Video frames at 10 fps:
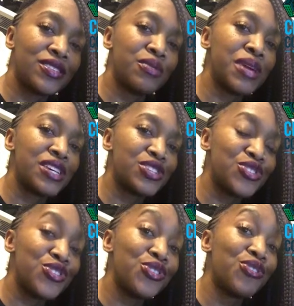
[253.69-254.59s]
So make
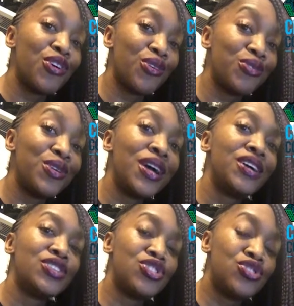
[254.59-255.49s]
sure you go
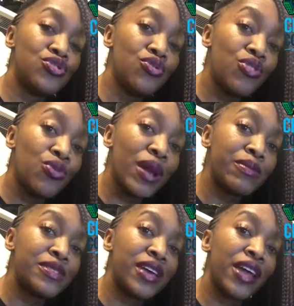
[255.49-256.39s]
to the
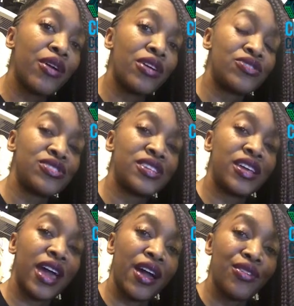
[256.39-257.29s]
website, you
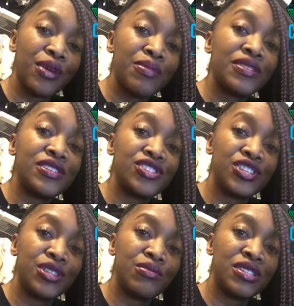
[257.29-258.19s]
understand how they
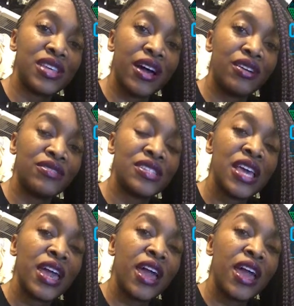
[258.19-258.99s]
position themselves